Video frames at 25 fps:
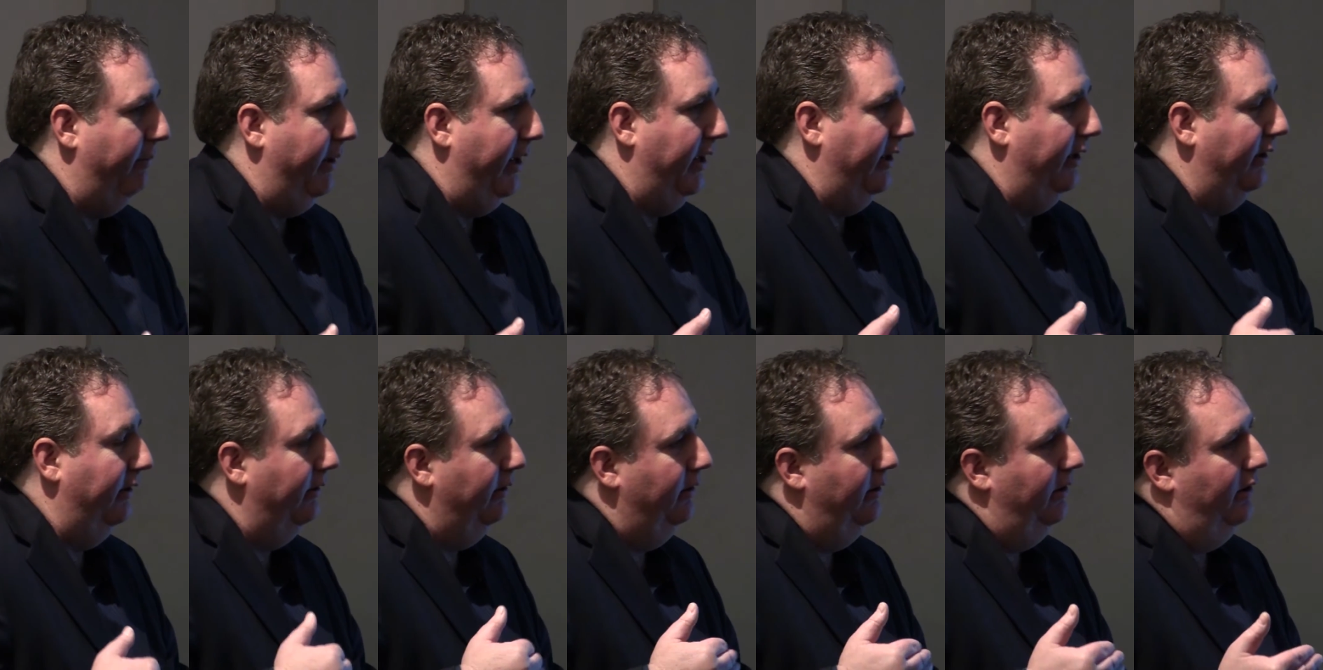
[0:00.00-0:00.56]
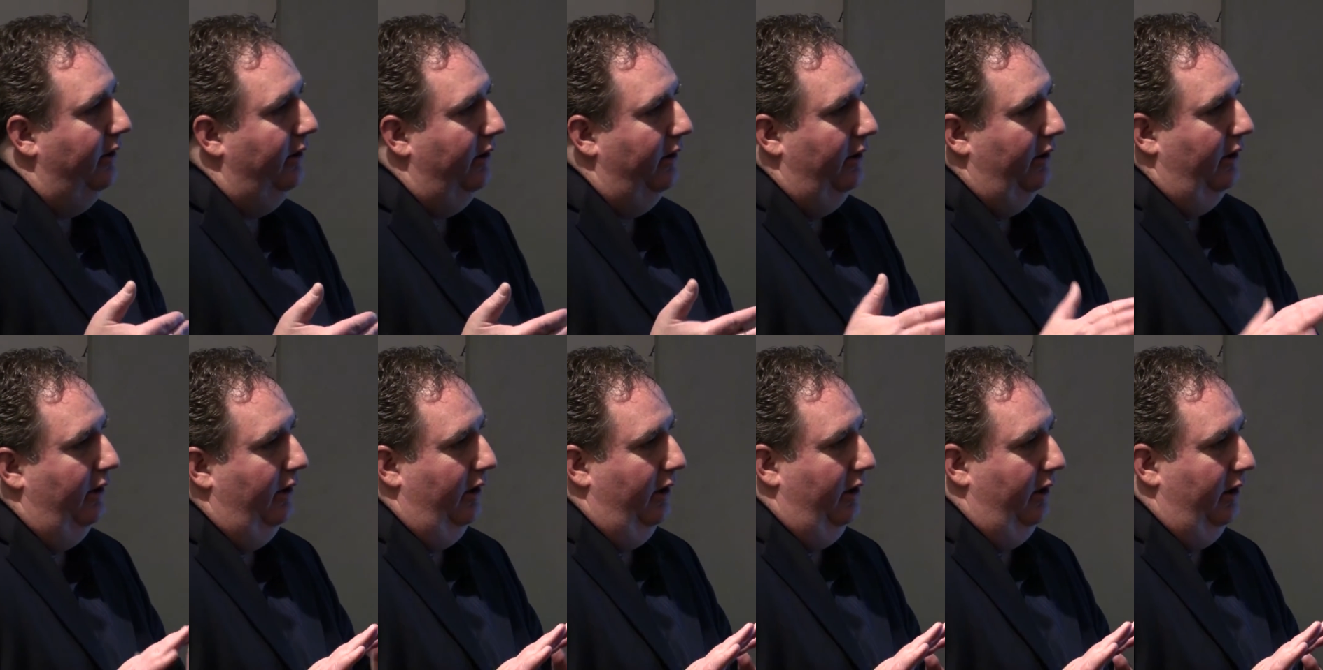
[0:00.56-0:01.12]
being
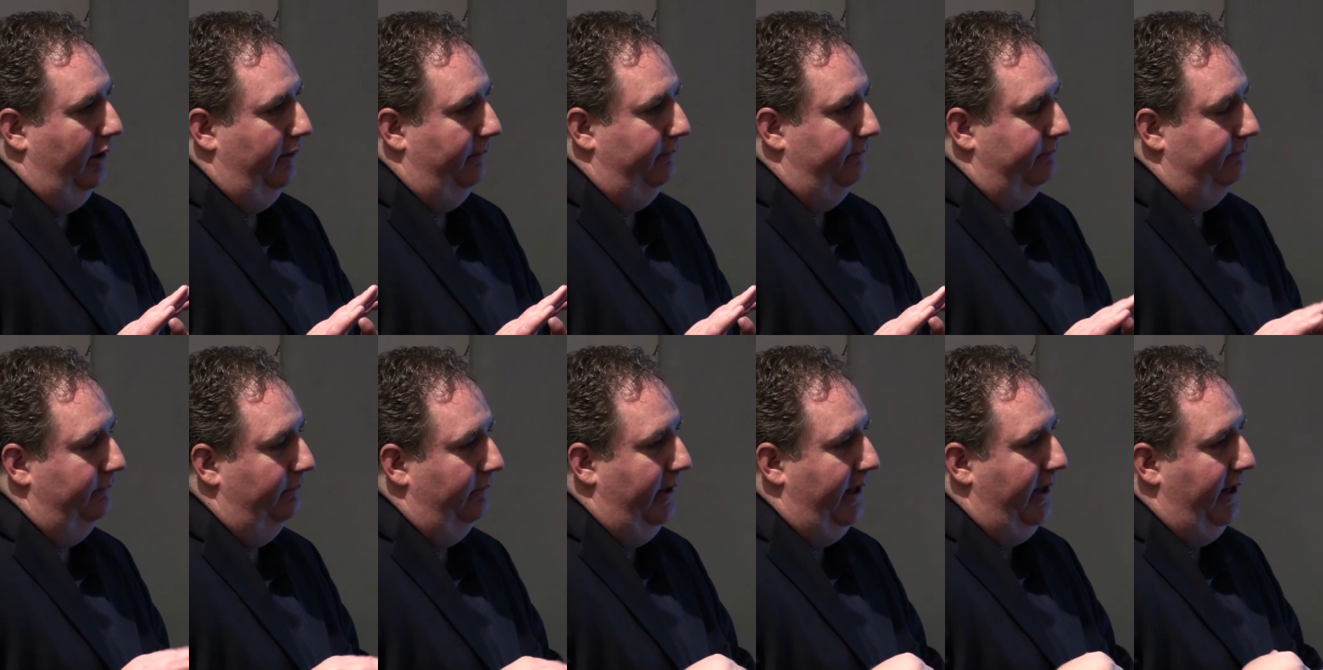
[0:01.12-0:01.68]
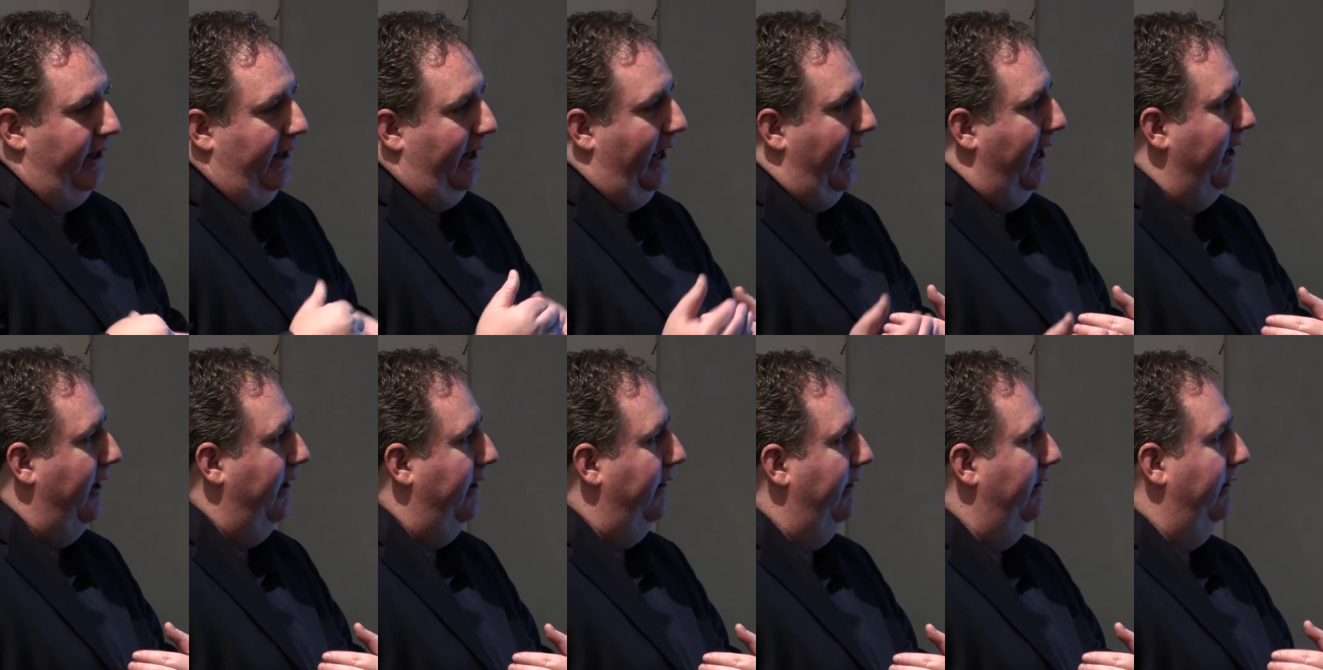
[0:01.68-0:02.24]
leaning
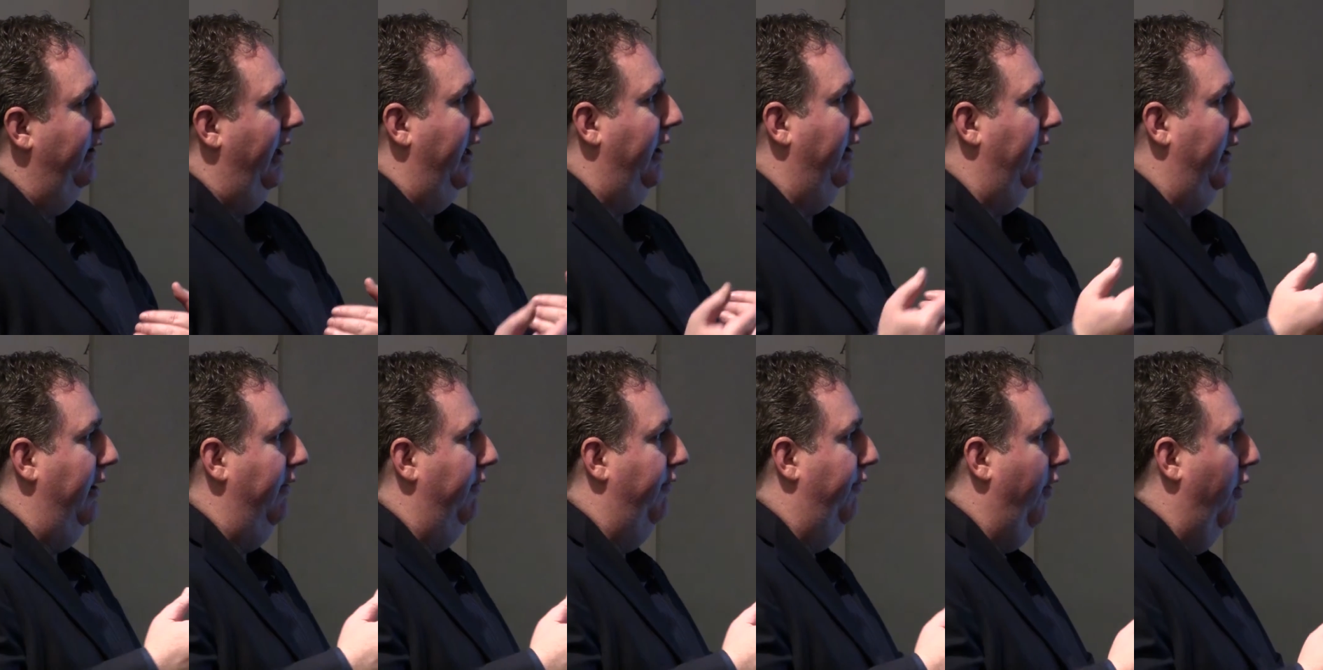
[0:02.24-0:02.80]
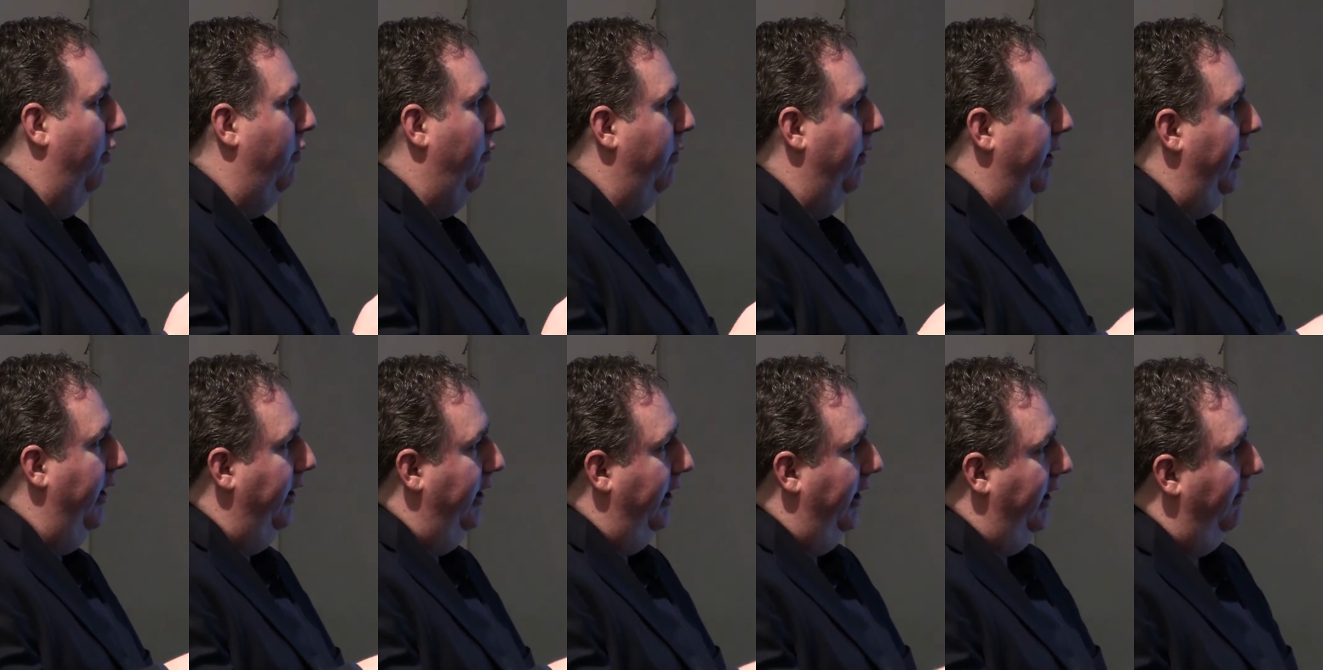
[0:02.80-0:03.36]
in, they lean
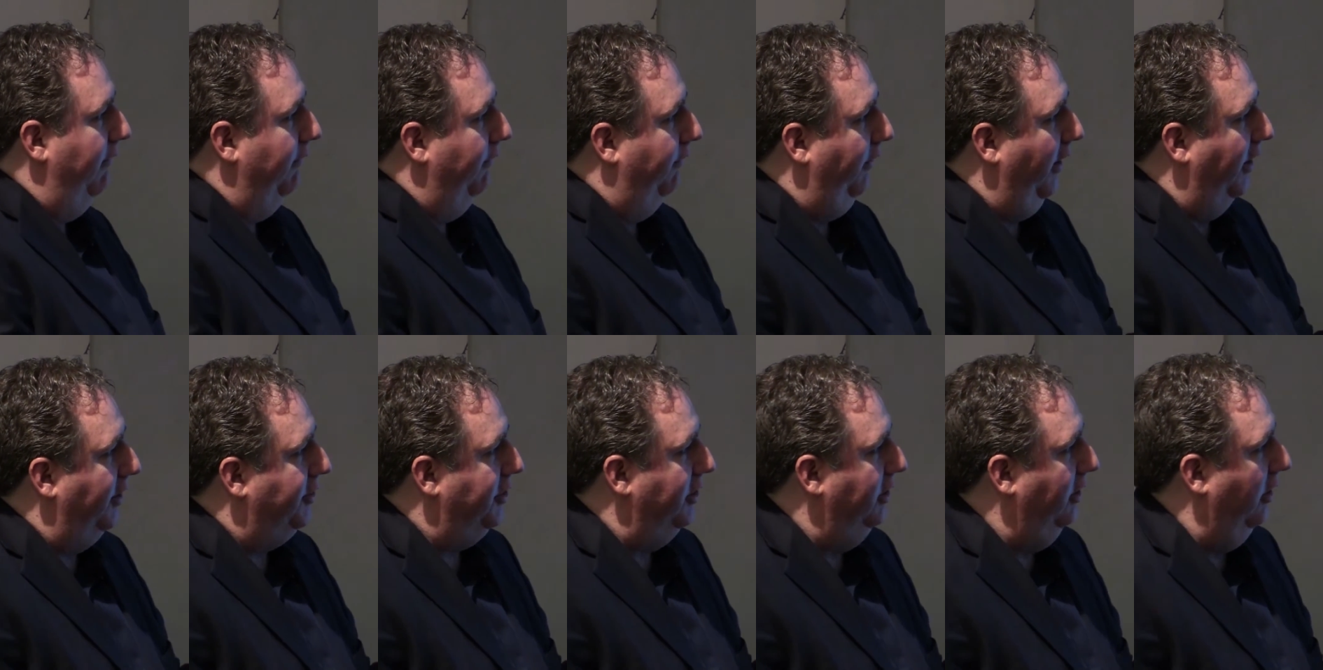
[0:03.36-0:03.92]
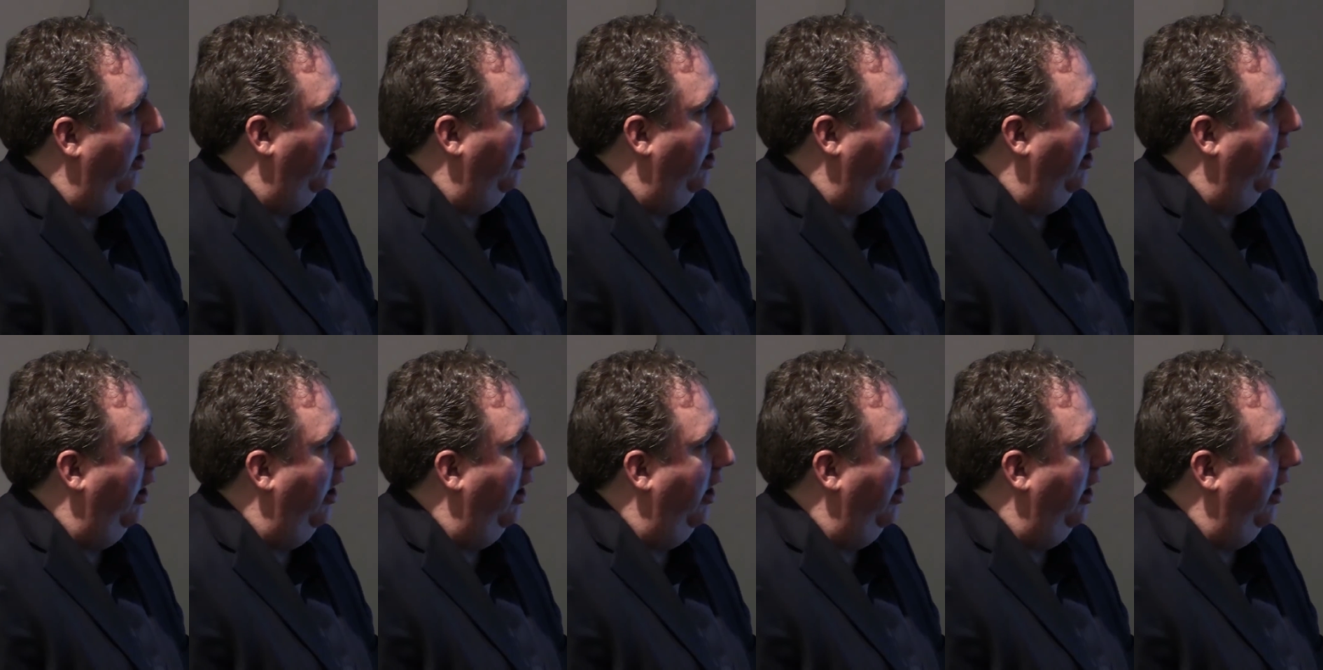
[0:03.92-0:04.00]
forward, and the inflection